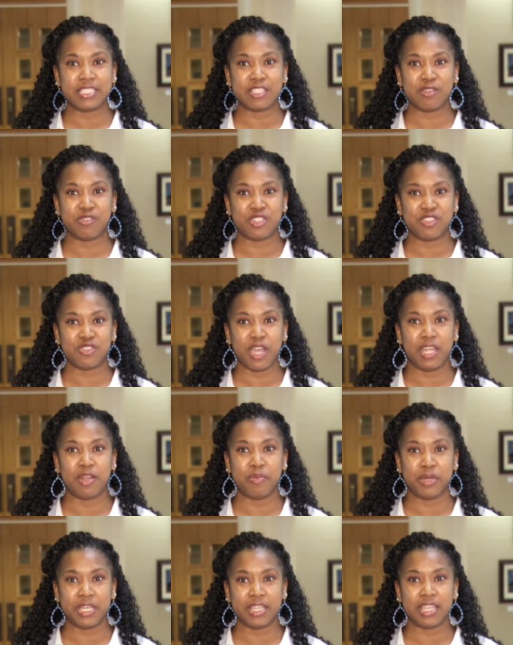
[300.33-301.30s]
So just trying
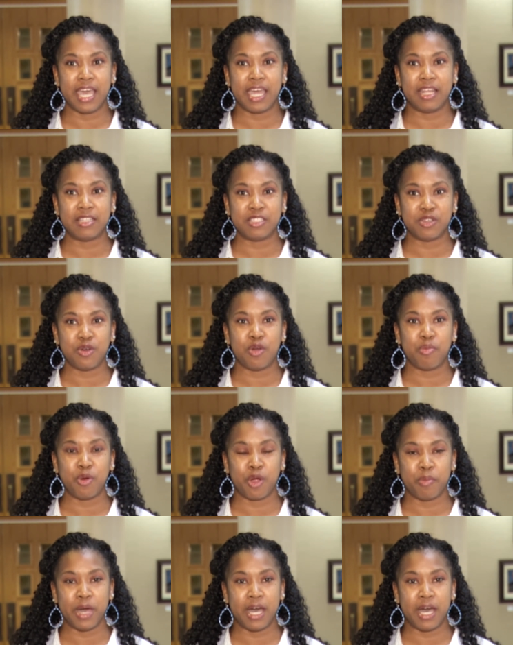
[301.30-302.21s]
to put that into a more